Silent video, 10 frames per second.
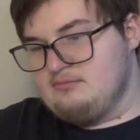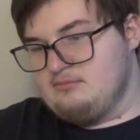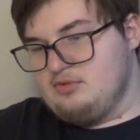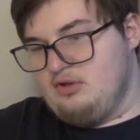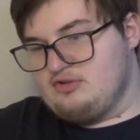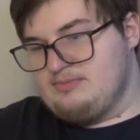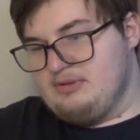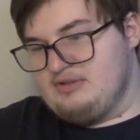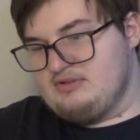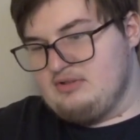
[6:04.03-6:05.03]
not to
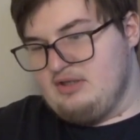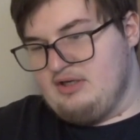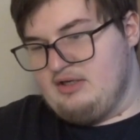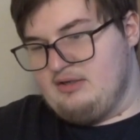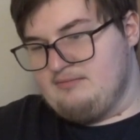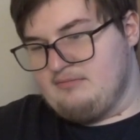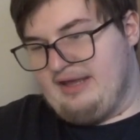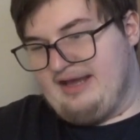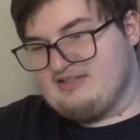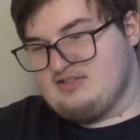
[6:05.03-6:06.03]
put
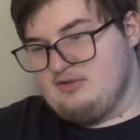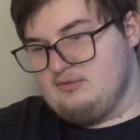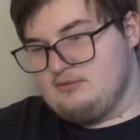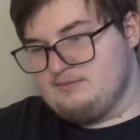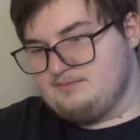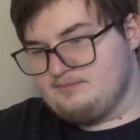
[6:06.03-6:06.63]
Cascoon